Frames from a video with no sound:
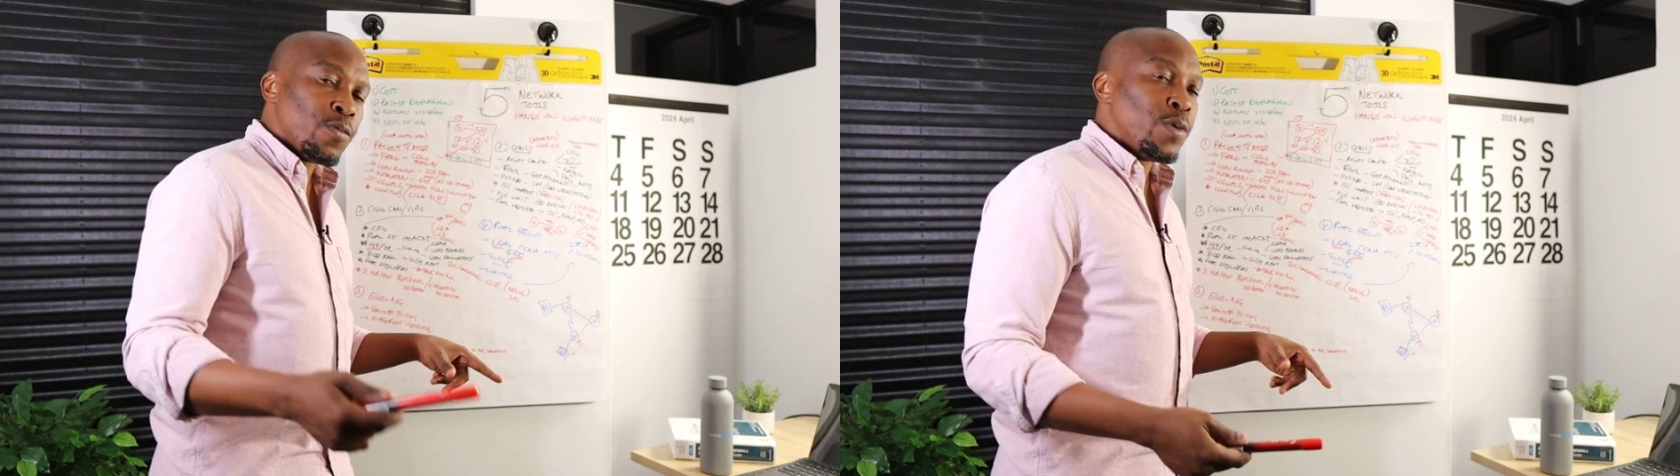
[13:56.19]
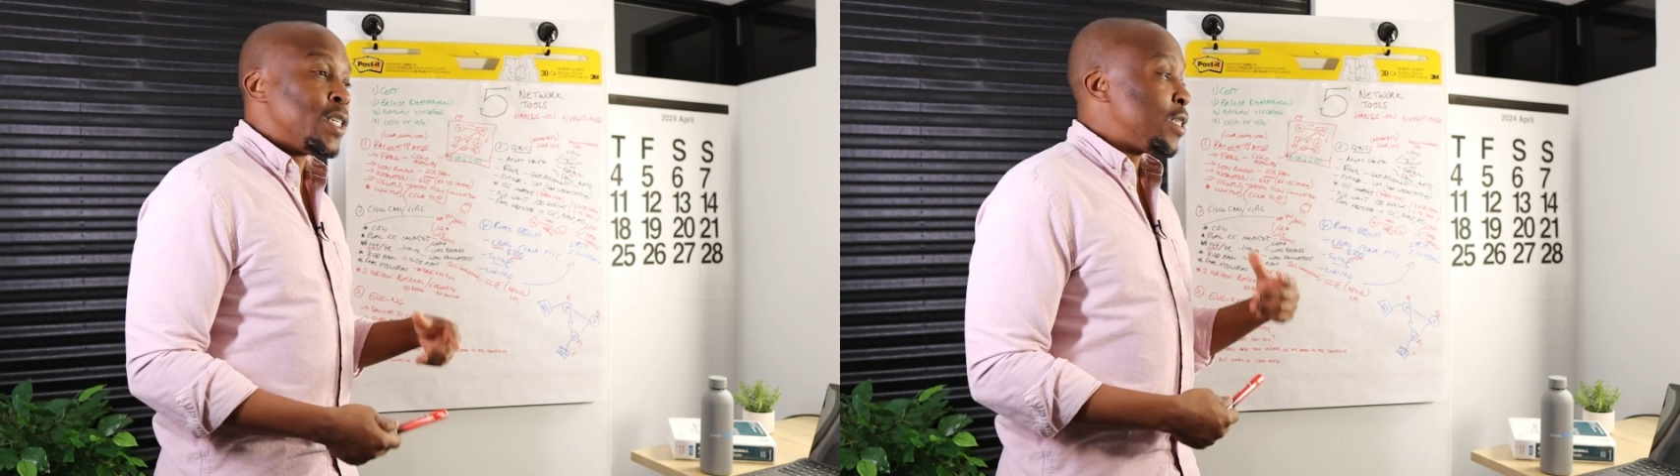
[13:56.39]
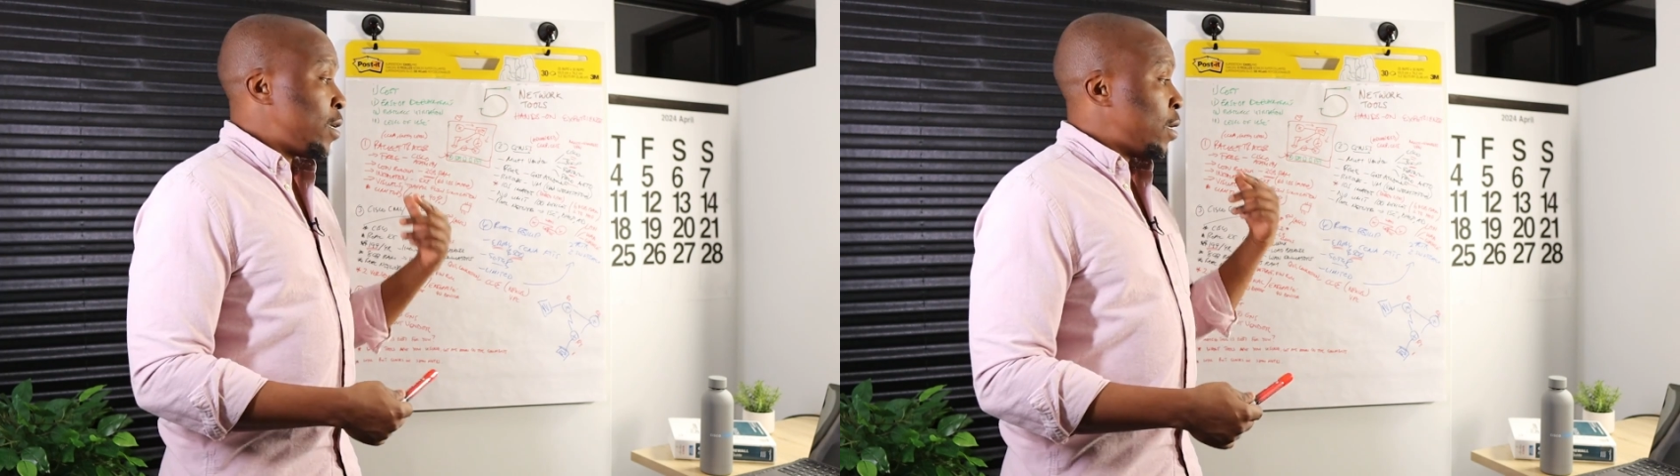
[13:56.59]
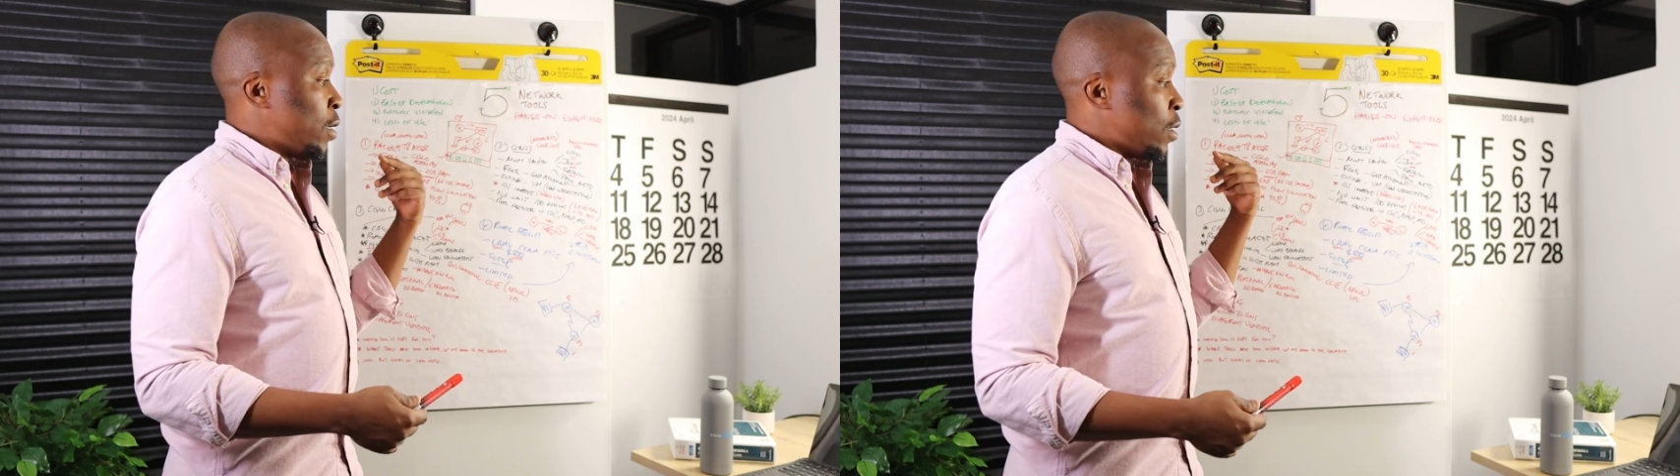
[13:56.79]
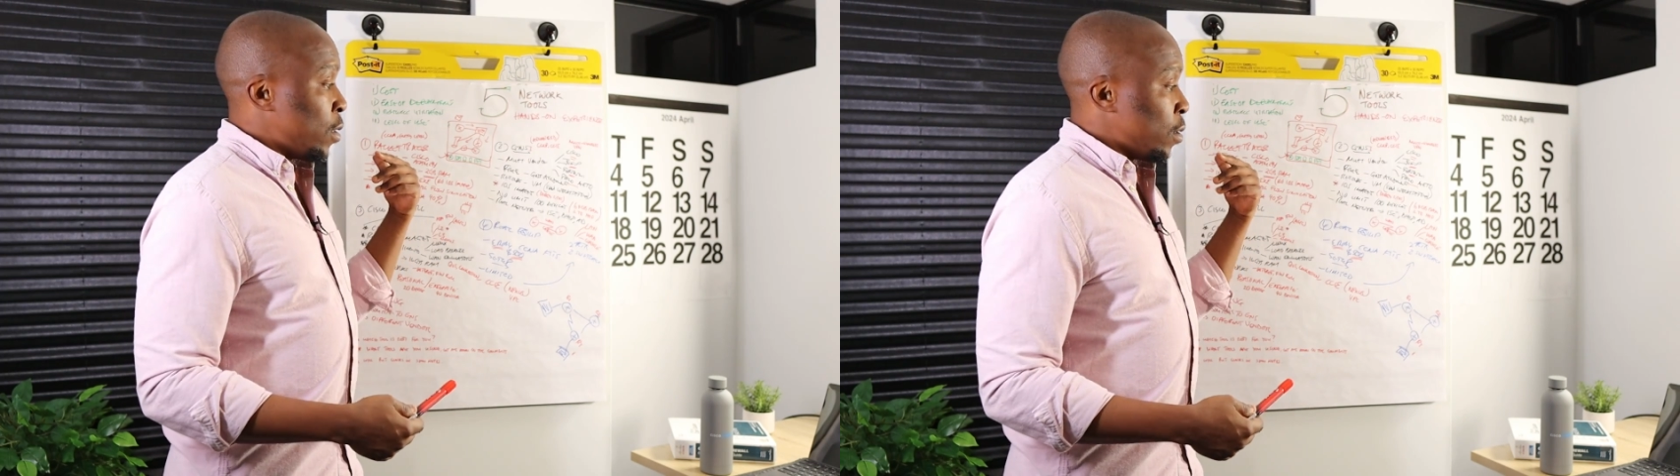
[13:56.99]
which
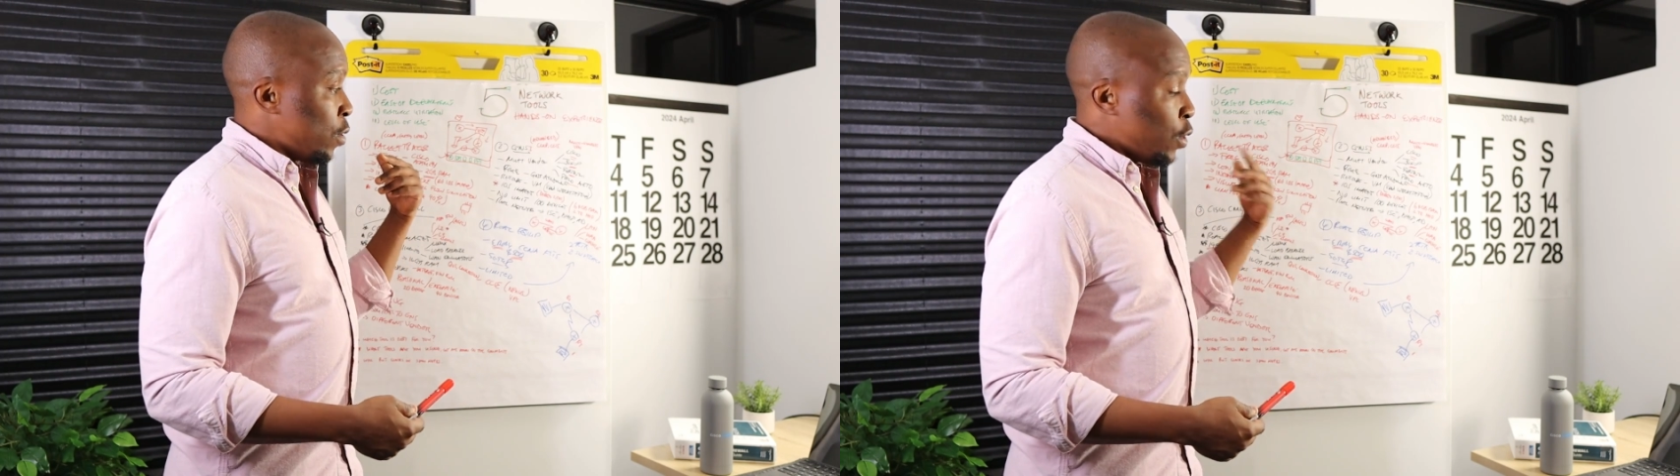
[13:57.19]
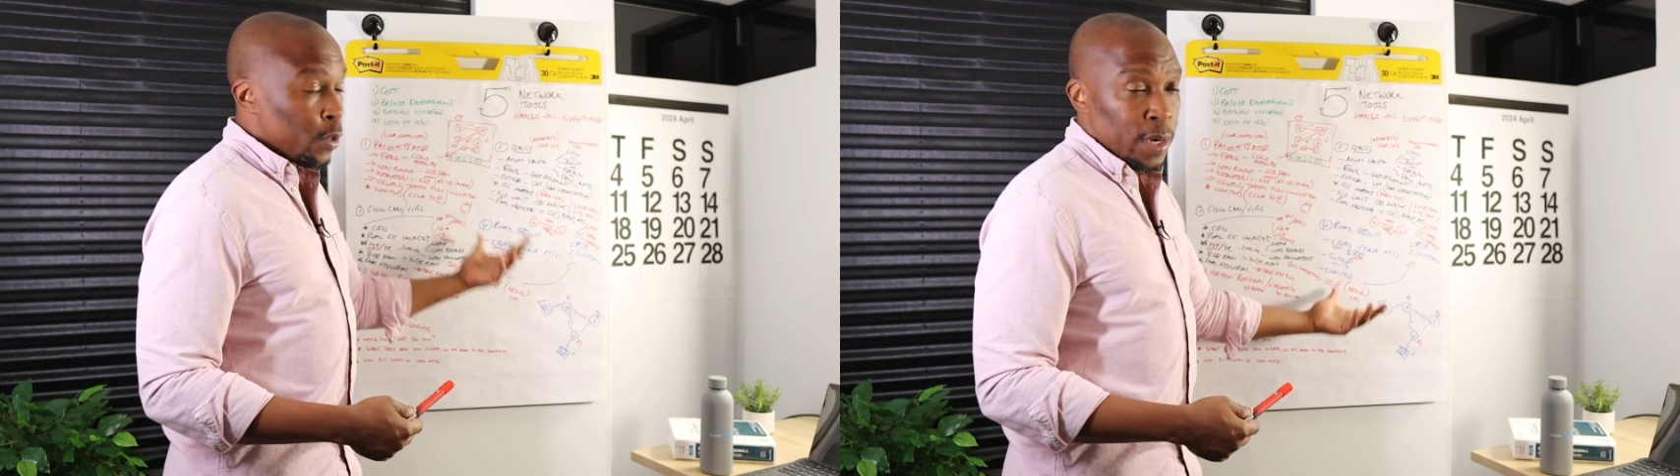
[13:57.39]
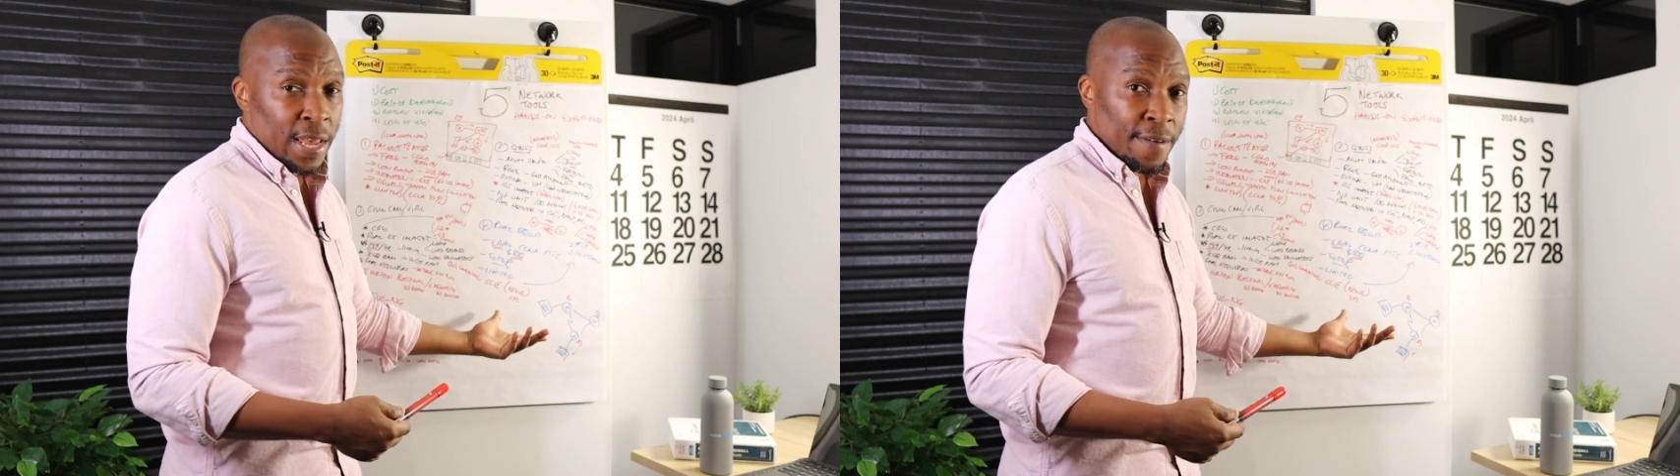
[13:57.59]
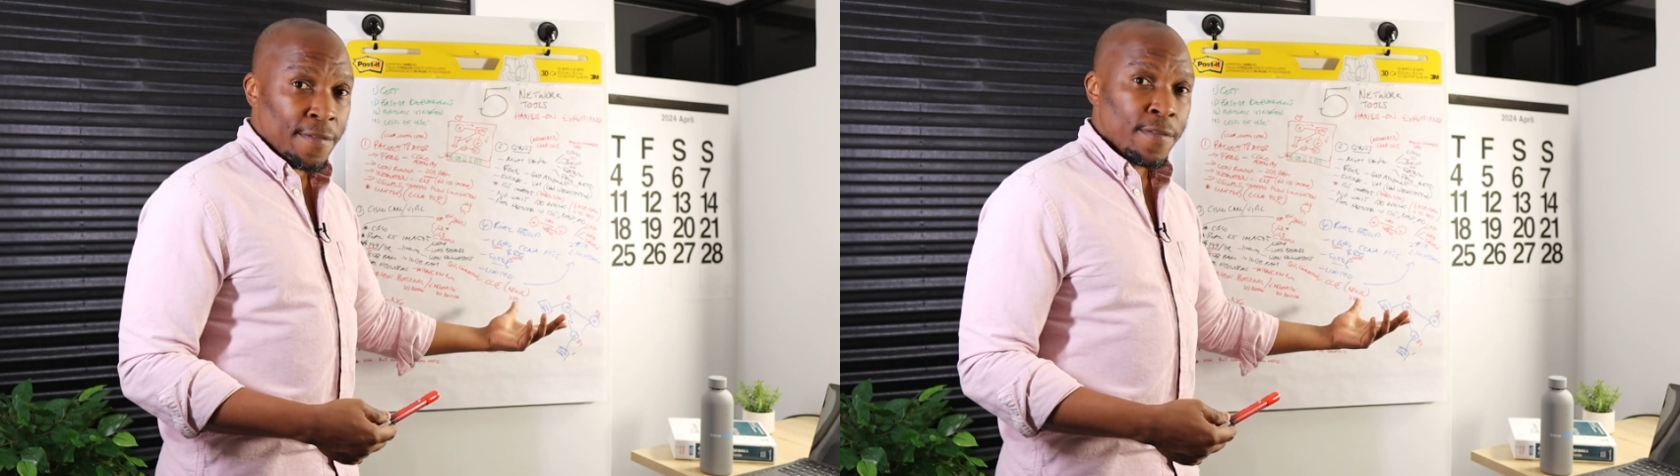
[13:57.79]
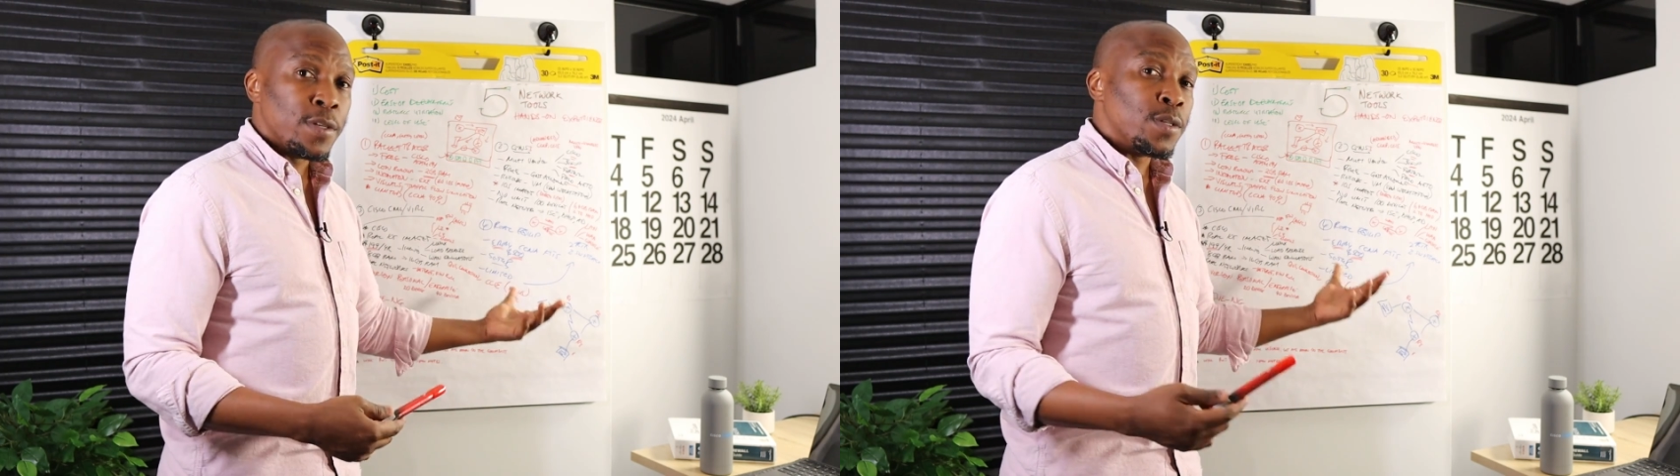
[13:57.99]
you don't have.